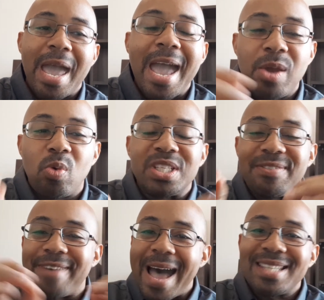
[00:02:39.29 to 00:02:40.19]
And what's
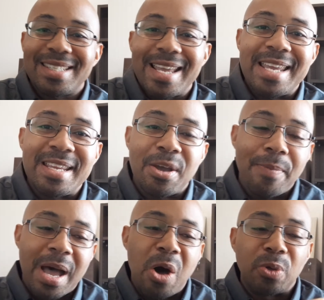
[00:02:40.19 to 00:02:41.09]
fascinating
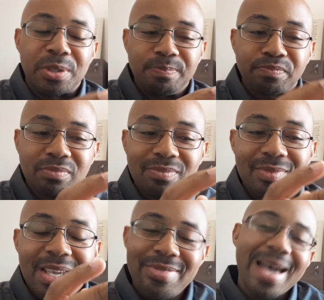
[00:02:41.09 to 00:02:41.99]
about
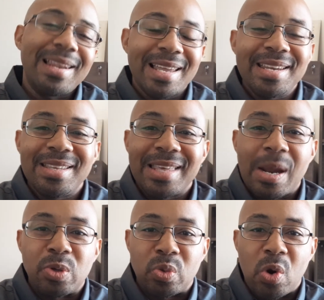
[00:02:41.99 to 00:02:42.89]
that lady that
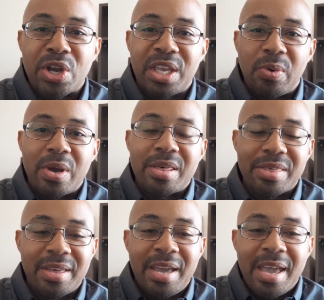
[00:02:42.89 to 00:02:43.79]
I was working
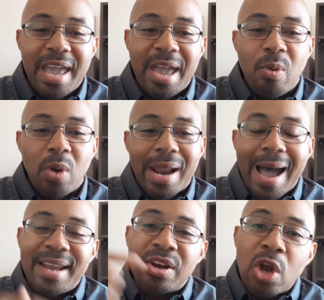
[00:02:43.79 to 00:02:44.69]
with, and what
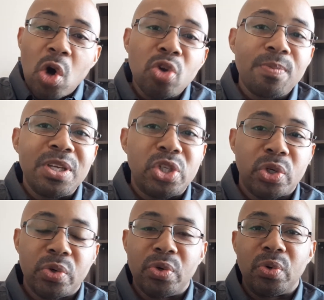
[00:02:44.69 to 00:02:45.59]
I know to be
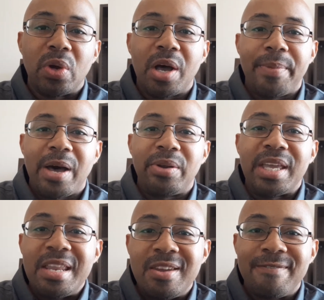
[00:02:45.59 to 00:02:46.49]
true
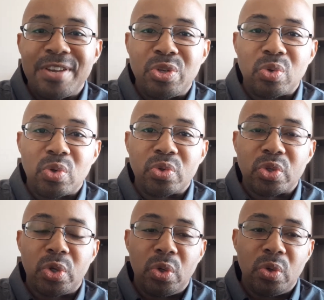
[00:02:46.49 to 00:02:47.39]
about
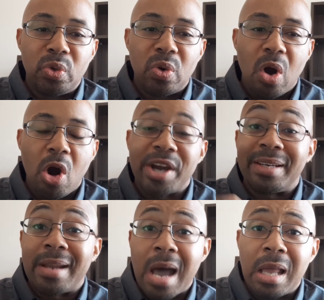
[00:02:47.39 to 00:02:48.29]
individuals who are
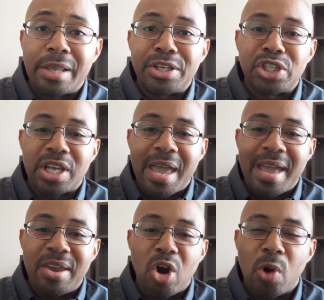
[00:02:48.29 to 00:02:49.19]
acknowledged
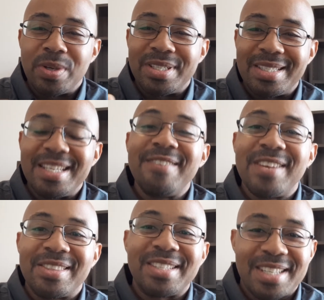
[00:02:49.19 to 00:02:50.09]
and are
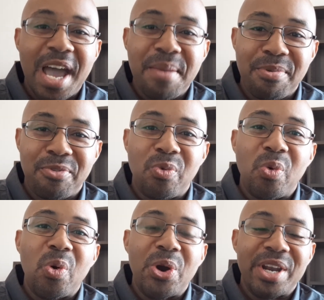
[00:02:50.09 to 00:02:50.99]
receiving this type of
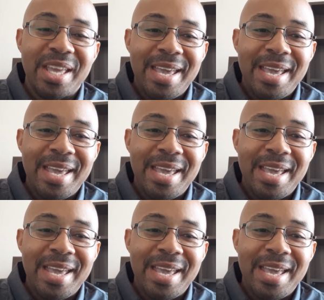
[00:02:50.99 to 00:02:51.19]
award,